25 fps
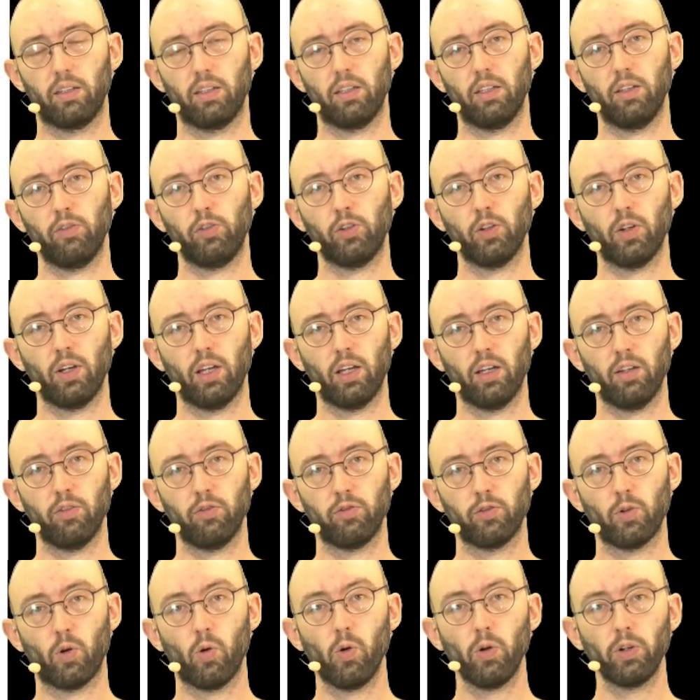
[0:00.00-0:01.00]
If you
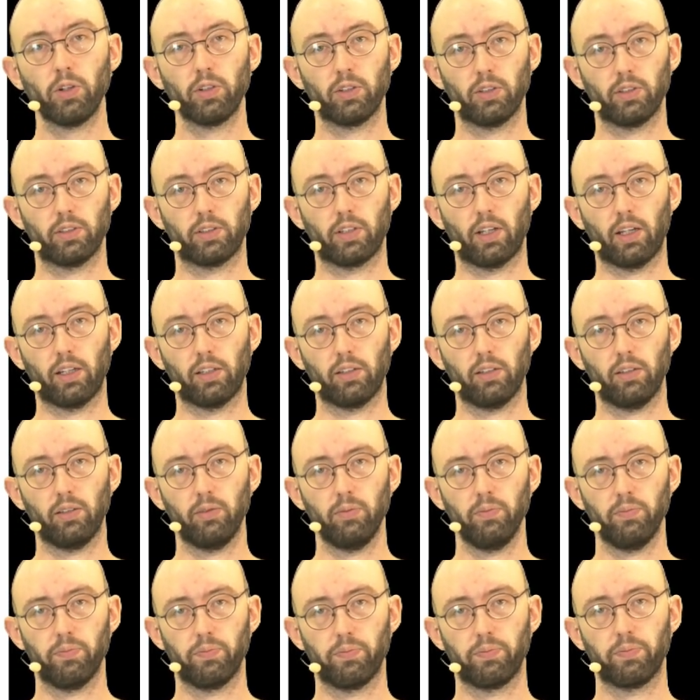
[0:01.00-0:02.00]
have ordinal
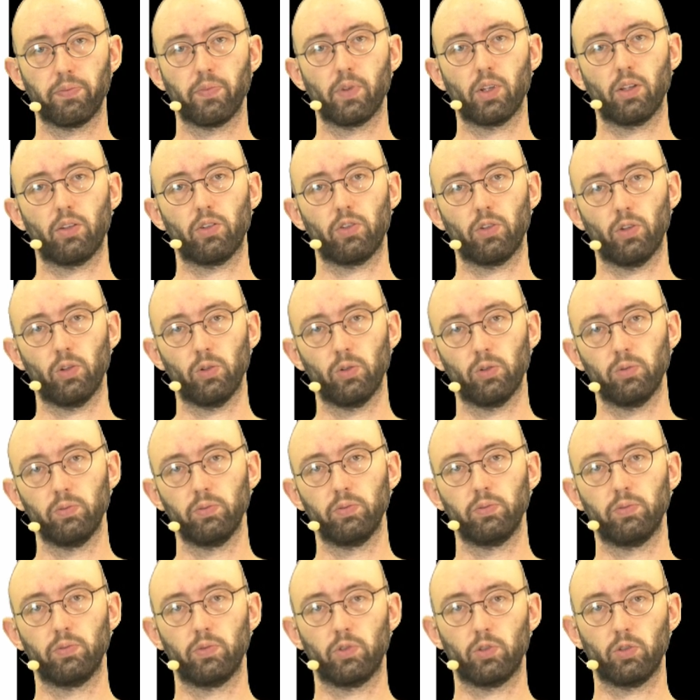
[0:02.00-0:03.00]
data, so
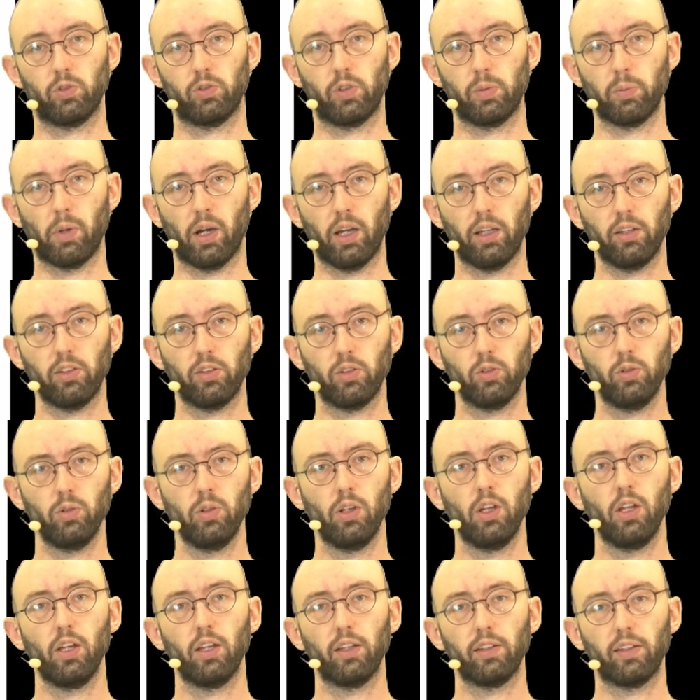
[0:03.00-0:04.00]
to remind you,
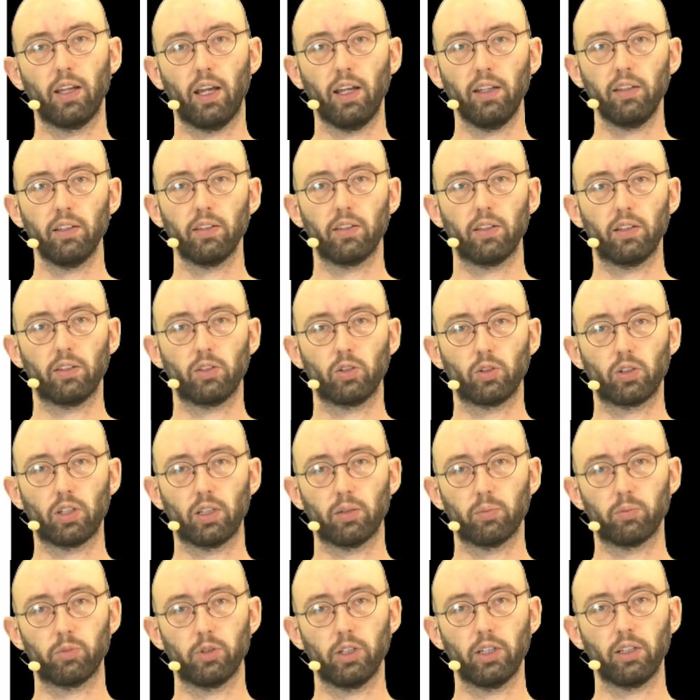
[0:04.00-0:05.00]
data that you
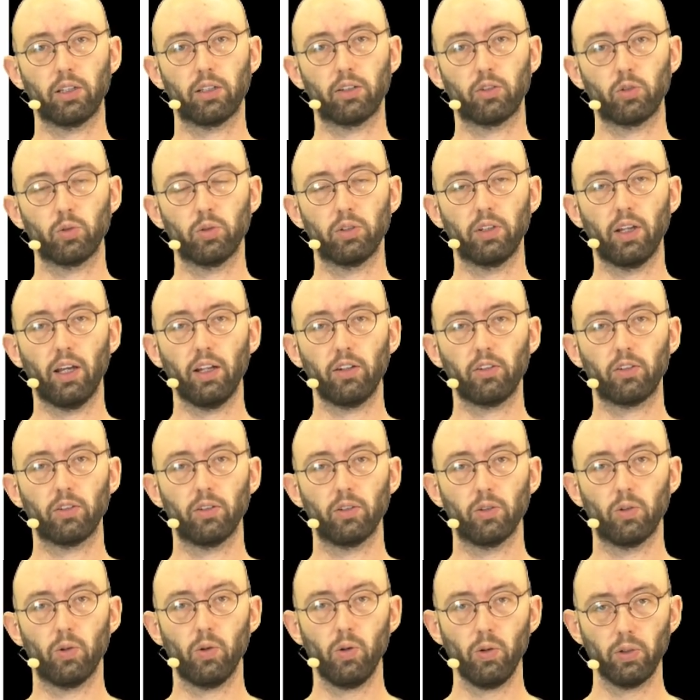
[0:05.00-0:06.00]
can bring into a
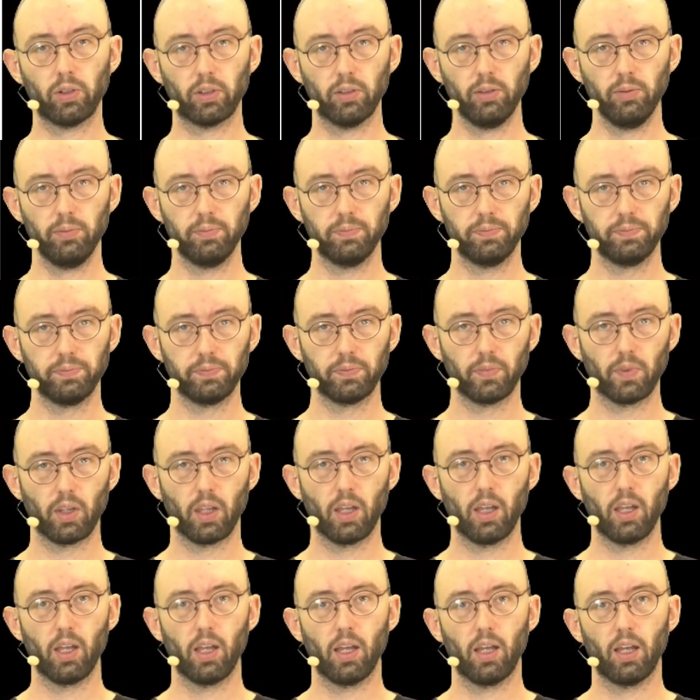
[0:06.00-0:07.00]
natural order,
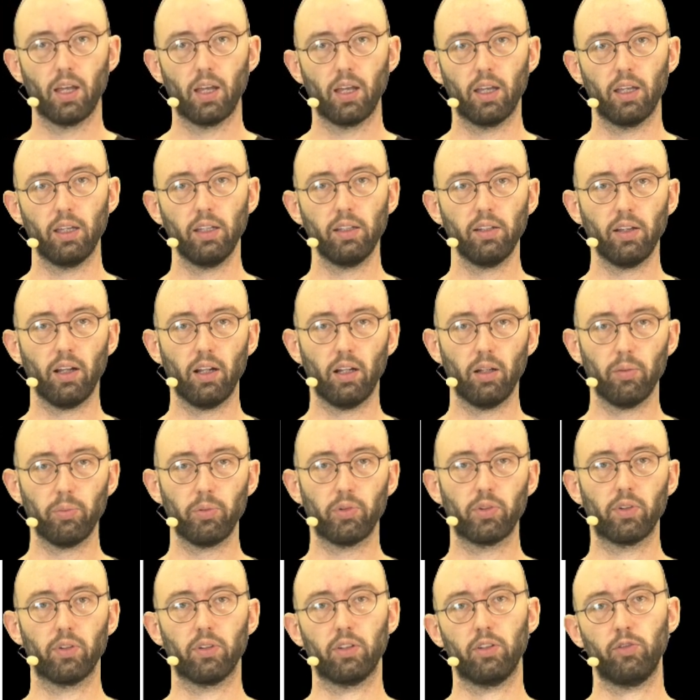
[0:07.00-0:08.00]
it
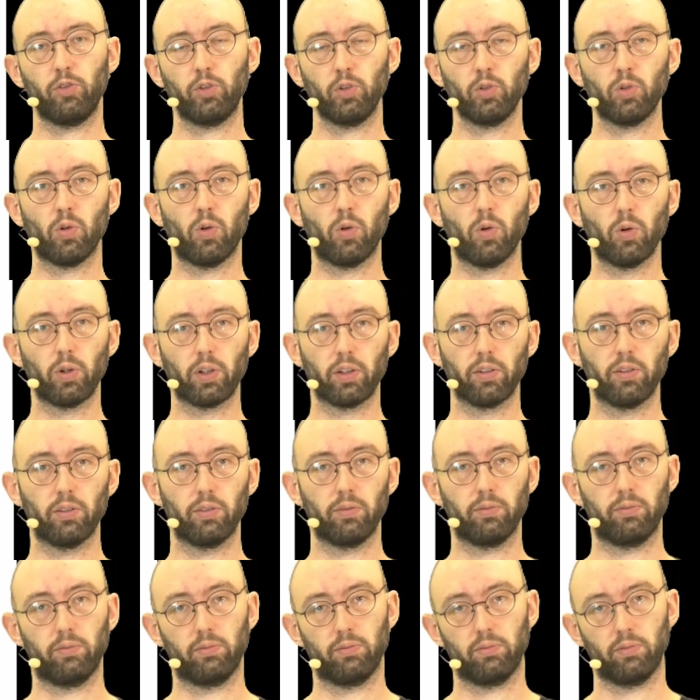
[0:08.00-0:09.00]
helps if you order
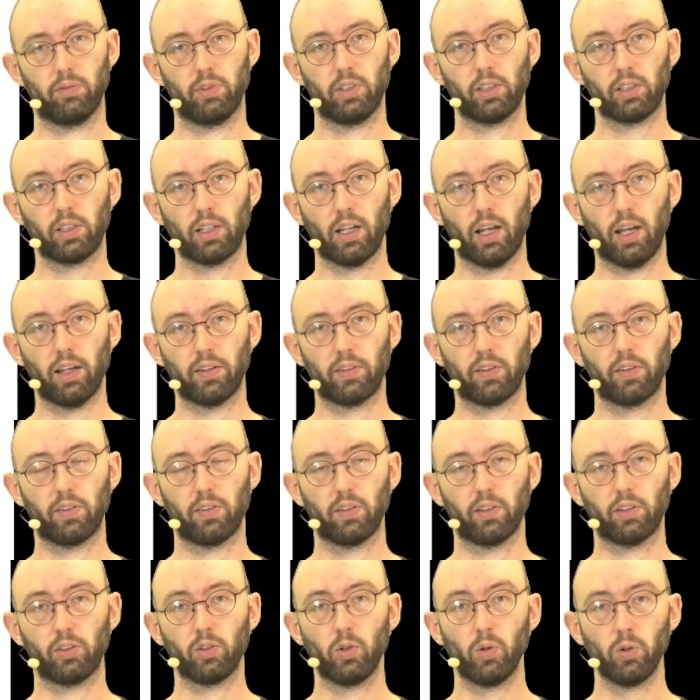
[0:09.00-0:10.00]
the classes
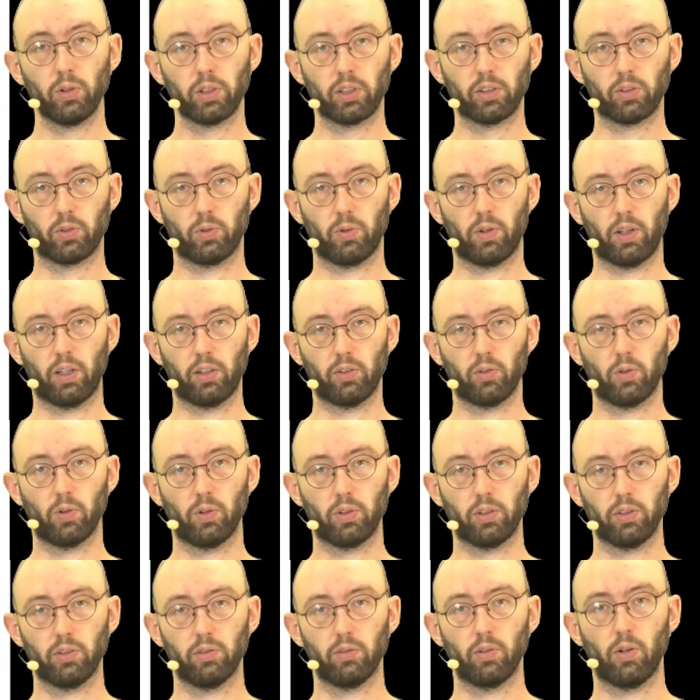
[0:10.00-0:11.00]
according to that
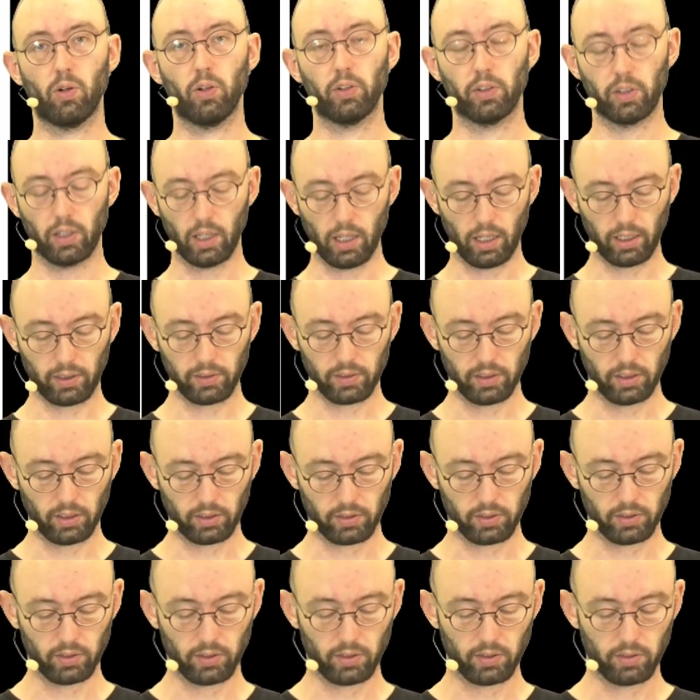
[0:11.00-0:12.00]
order on the
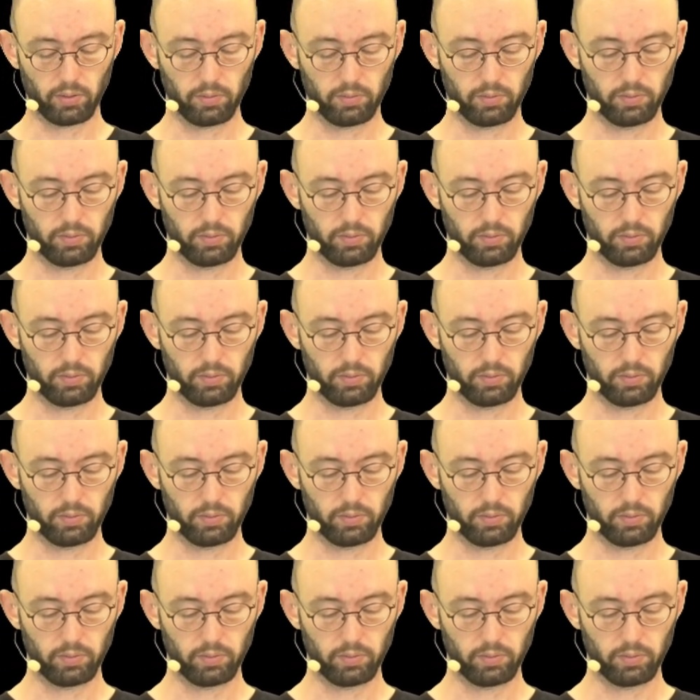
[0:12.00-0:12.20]
x-axis.